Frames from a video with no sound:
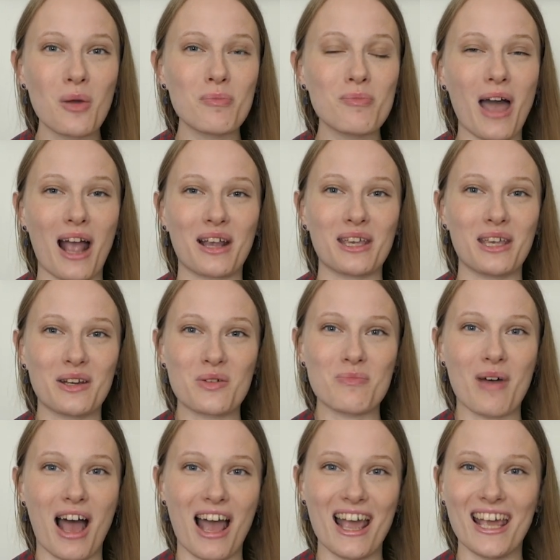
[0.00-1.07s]
Back in
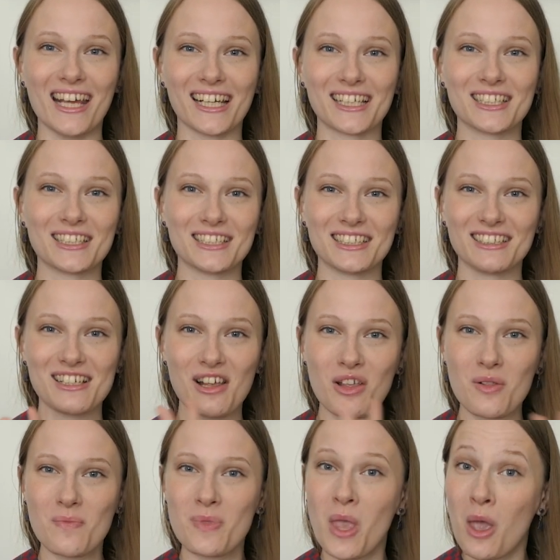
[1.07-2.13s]
my
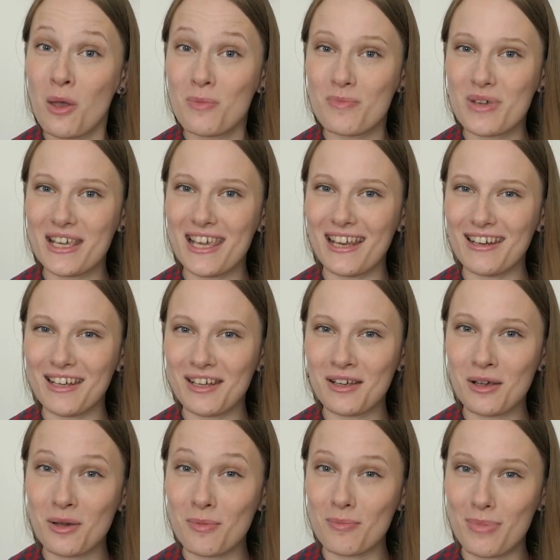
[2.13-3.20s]

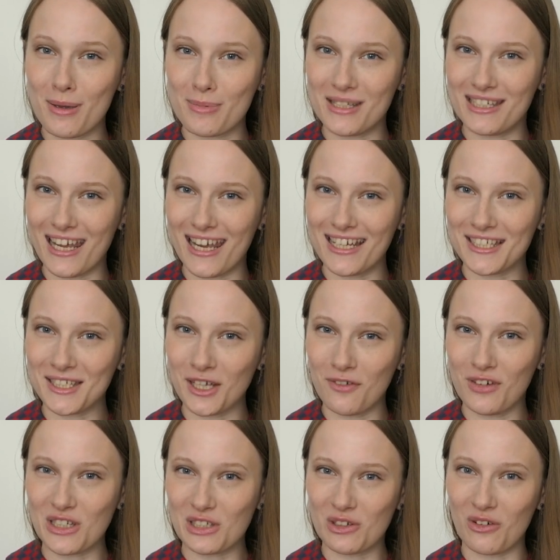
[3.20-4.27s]
beginning baby days of
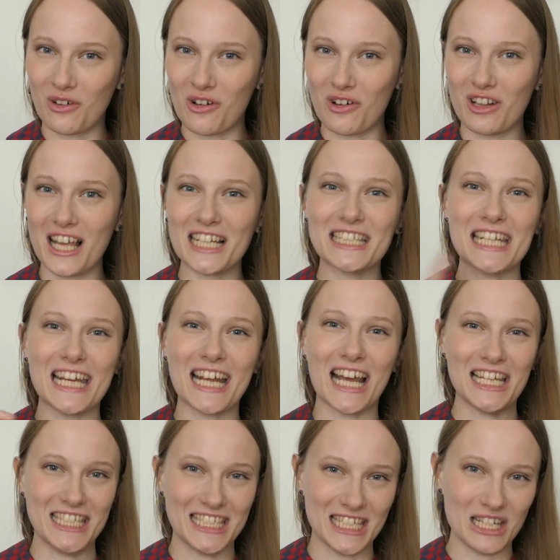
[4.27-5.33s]
historical collecting,
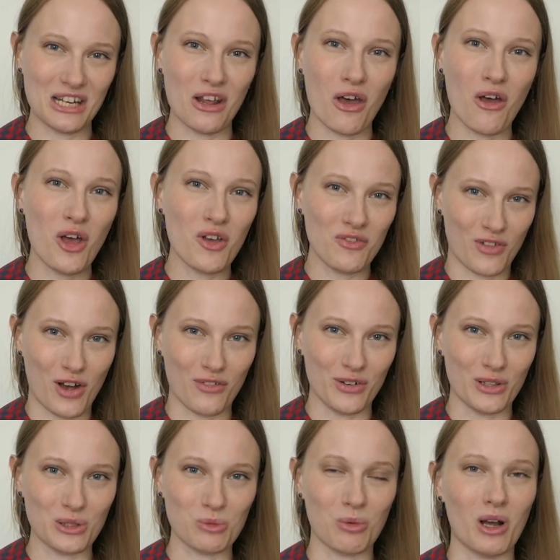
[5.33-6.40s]
I did fall for
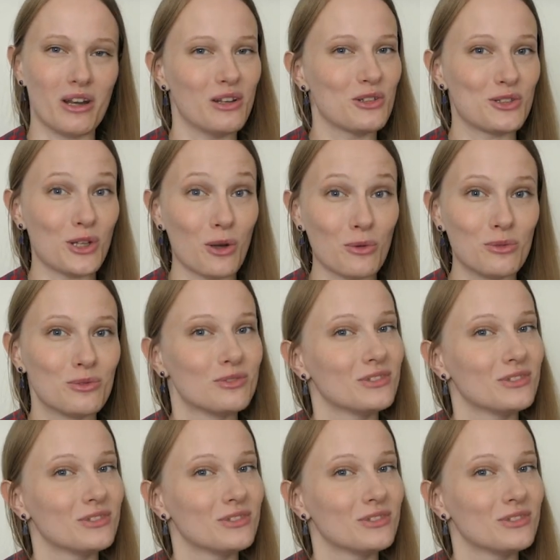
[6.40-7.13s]
this one. So